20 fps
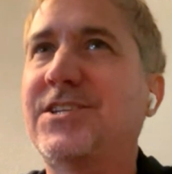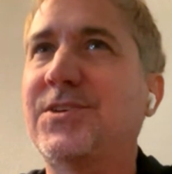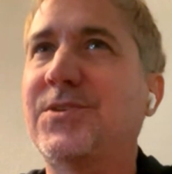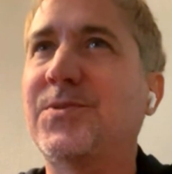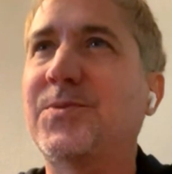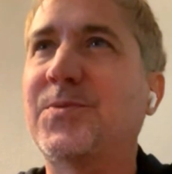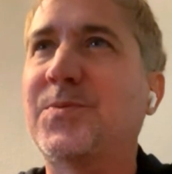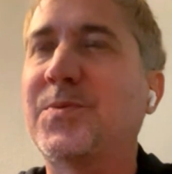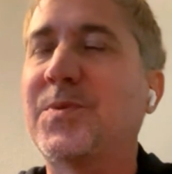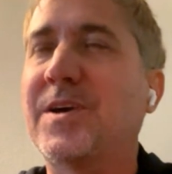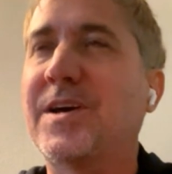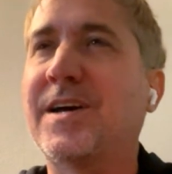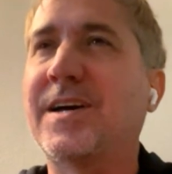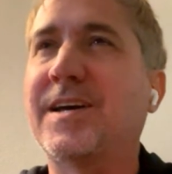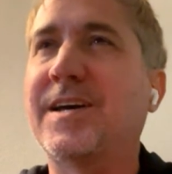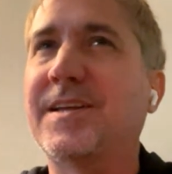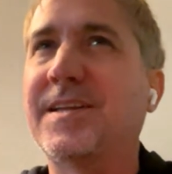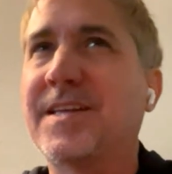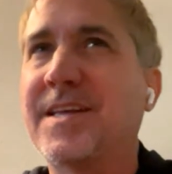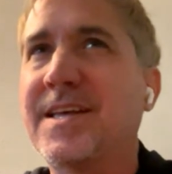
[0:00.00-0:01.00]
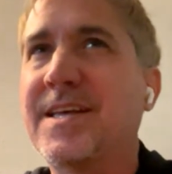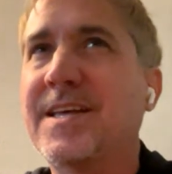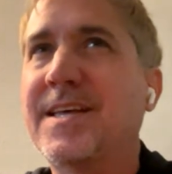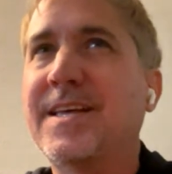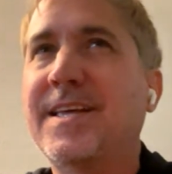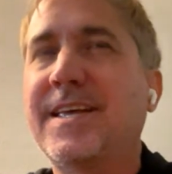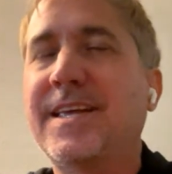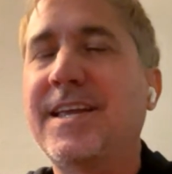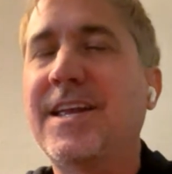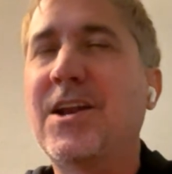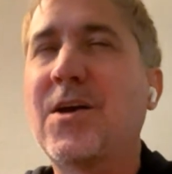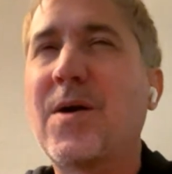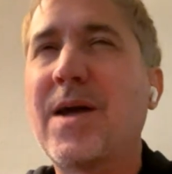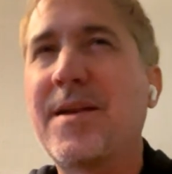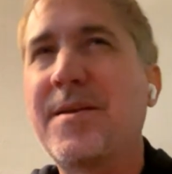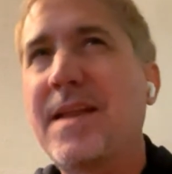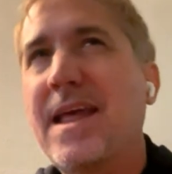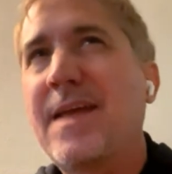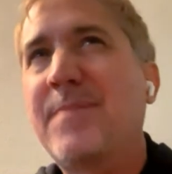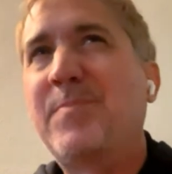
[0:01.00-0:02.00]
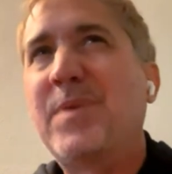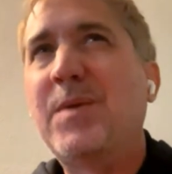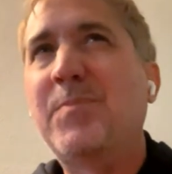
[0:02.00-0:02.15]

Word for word: to uh, you know and and